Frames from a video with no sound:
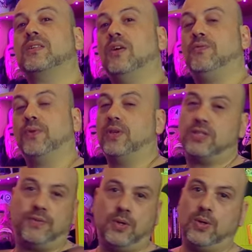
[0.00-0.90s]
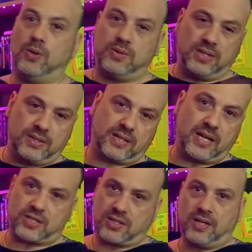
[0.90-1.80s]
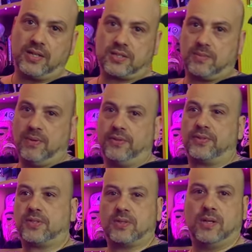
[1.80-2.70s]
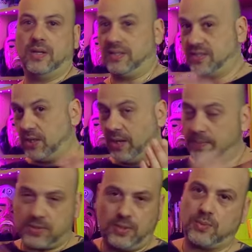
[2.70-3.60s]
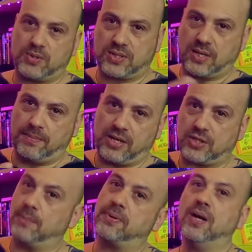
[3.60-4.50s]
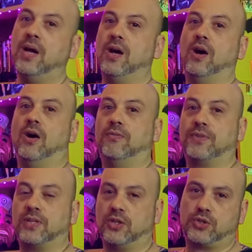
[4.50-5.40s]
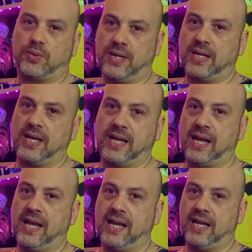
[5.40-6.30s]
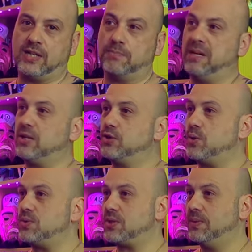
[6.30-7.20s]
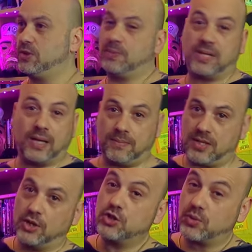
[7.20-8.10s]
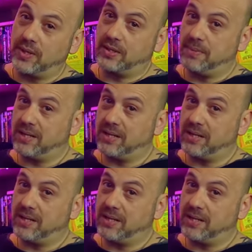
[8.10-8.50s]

So, for those of you who didn't catch last month's uh, single episode, which is our mashup of The Conjuring and Beetlejuice, which became Conjuring the